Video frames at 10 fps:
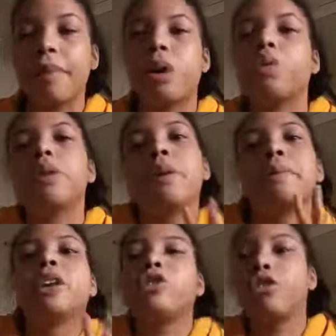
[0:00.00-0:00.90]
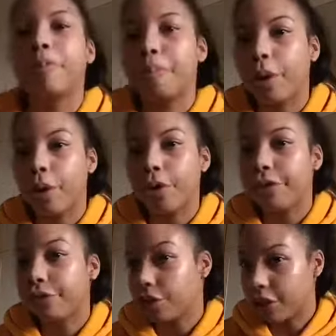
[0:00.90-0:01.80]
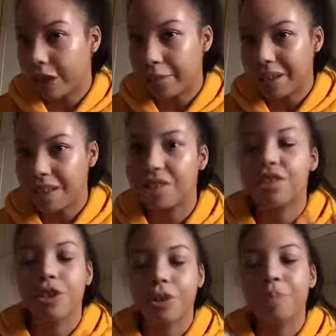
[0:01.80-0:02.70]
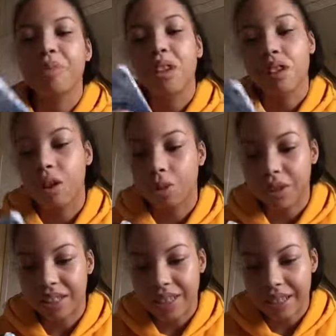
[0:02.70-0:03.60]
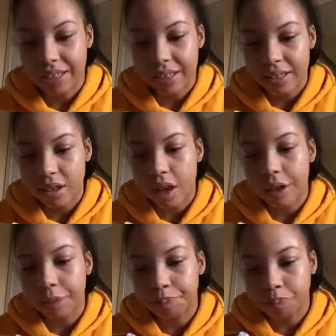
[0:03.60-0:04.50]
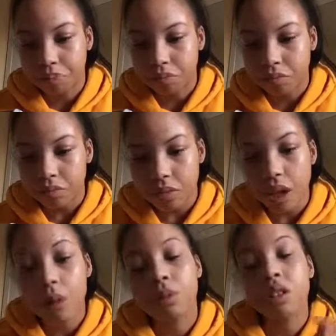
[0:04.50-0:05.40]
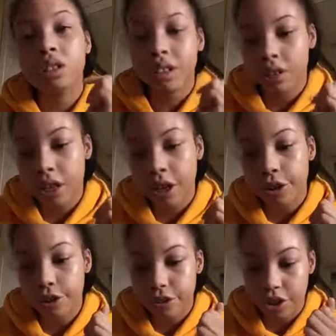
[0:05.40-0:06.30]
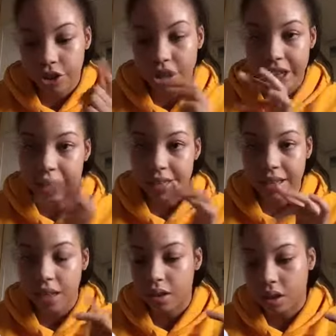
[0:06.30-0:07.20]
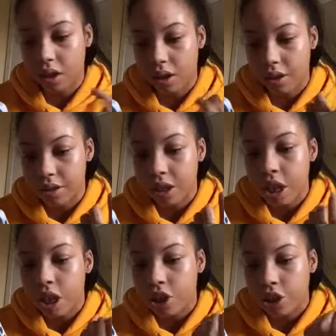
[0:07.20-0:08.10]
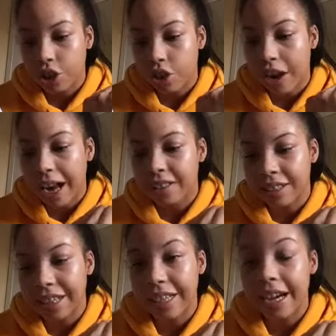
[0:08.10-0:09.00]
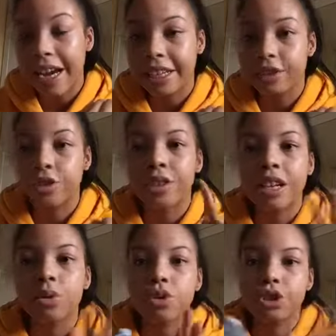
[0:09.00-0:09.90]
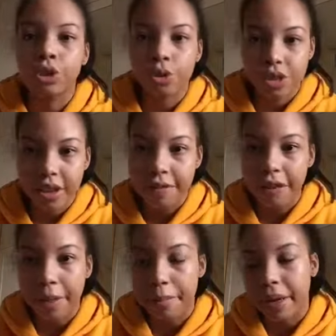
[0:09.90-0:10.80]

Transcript: but I want a mixture of both you know what I mean so can't wait to get this um I'm going to tell you the shades and the colours so you got Adelaine Angels that's what she calls her fan